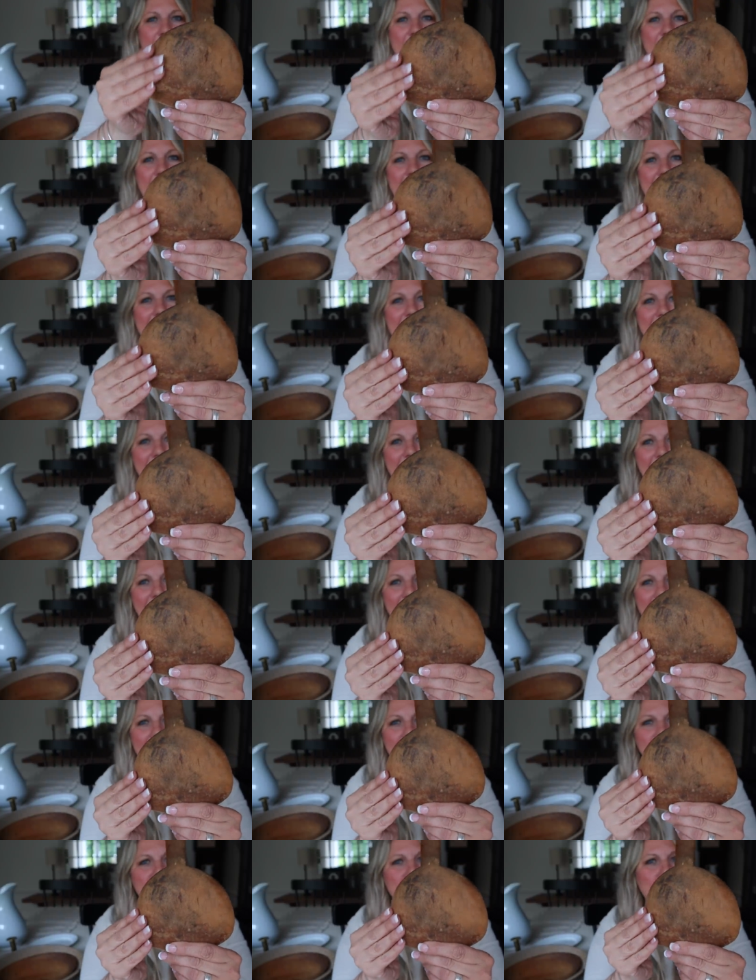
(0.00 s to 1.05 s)
had
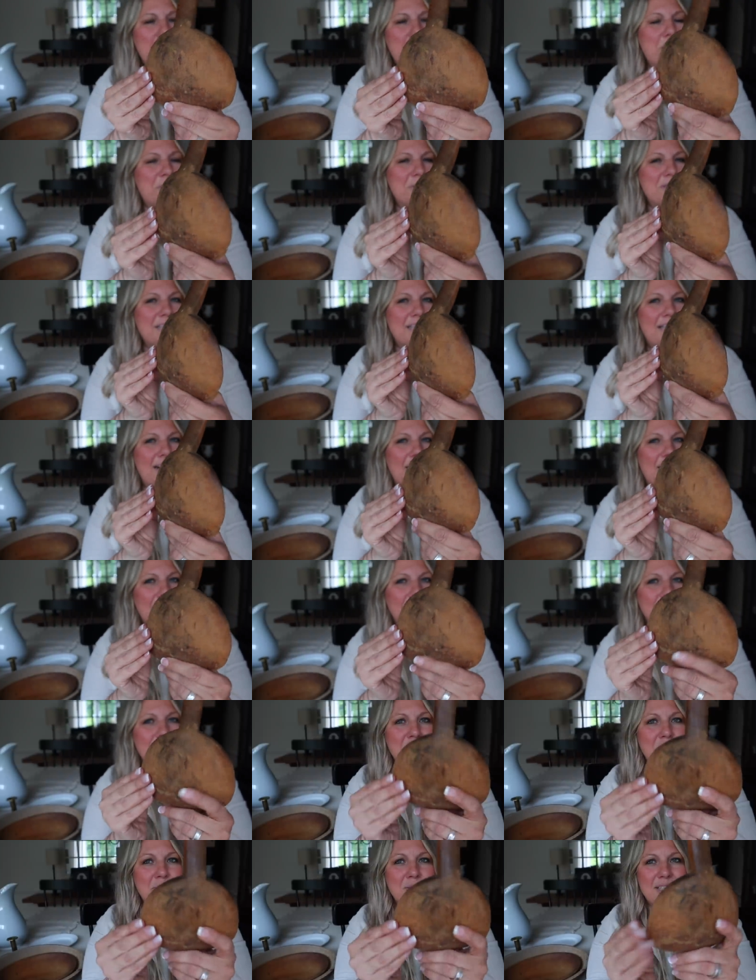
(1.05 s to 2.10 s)
a 20%
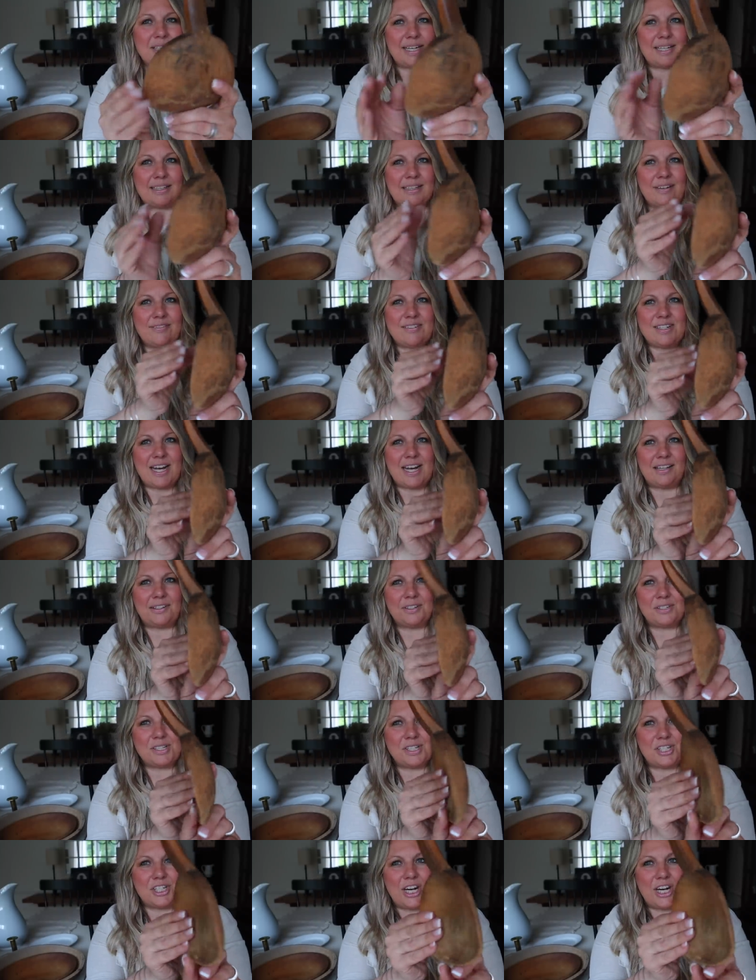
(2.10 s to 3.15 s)
off. So it was like
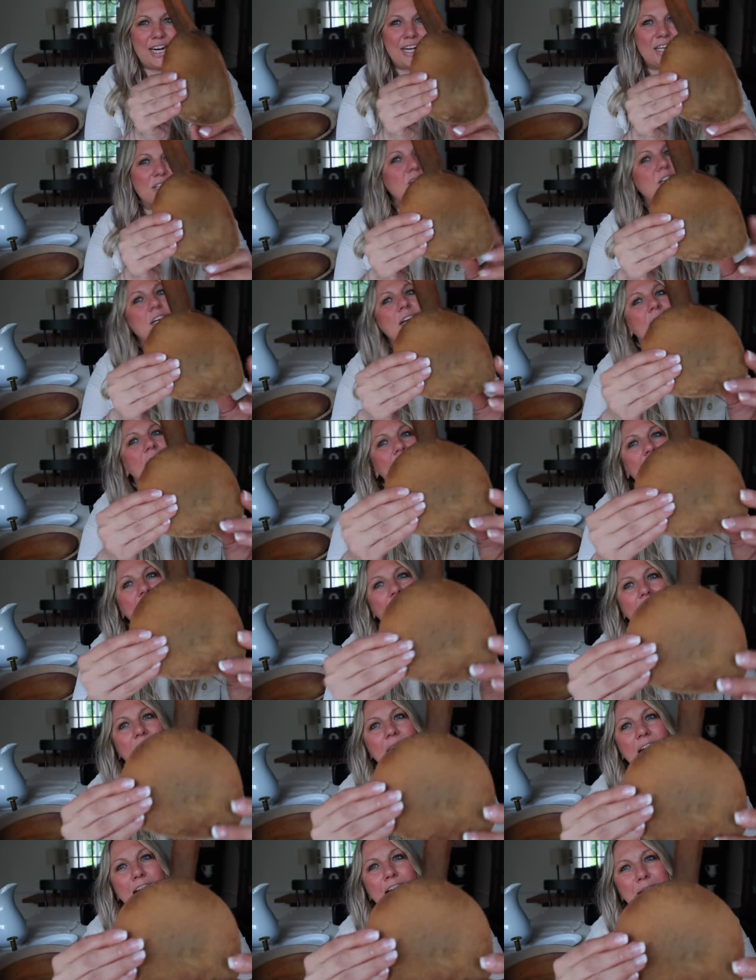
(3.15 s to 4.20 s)
$11 and change.
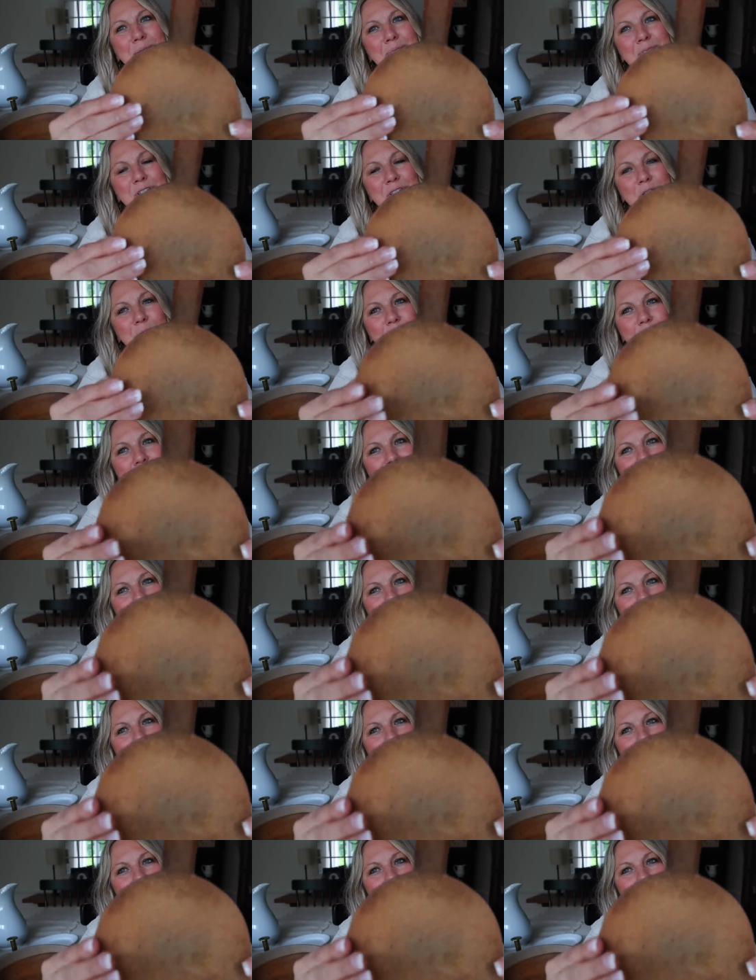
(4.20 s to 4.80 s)
Um, super,